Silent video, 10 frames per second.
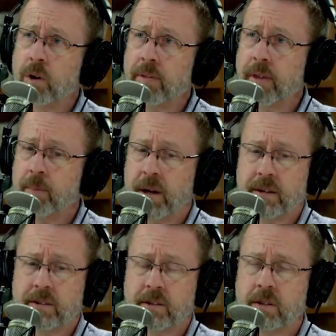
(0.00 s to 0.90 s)
that
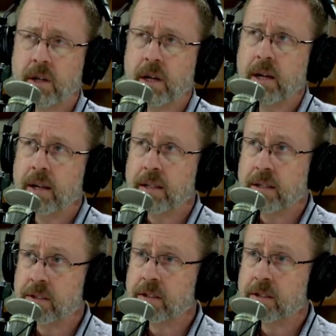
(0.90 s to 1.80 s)
passage.
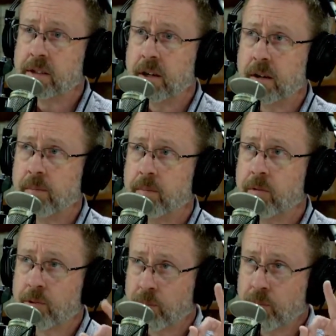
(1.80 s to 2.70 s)
This is the
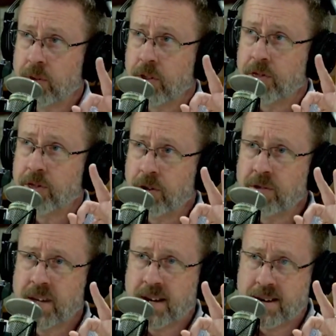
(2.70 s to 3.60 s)

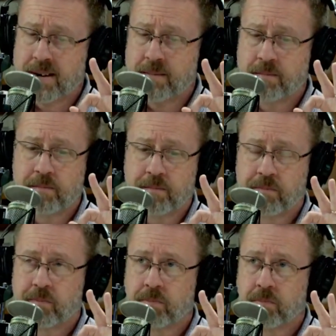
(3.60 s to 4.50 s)
third time
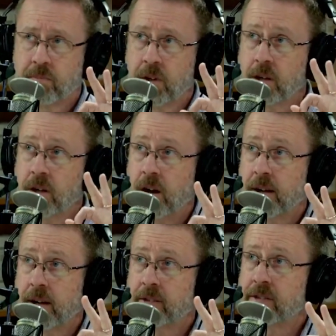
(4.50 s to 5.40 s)
that
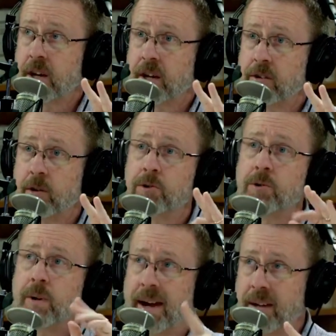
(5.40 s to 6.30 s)
God has said, don't
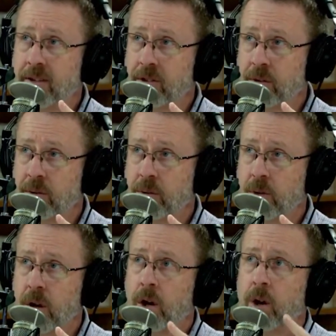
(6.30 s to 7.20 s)
you add to
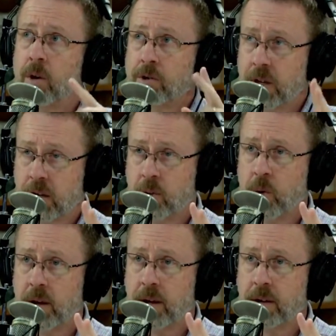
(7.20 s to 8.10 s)
or take
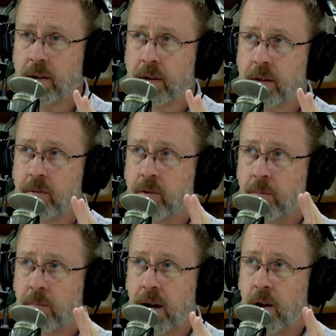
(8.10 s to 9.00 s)
away
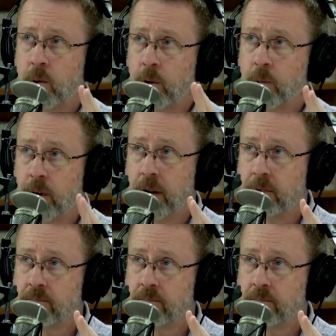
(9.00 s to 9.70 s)
from my holy writ.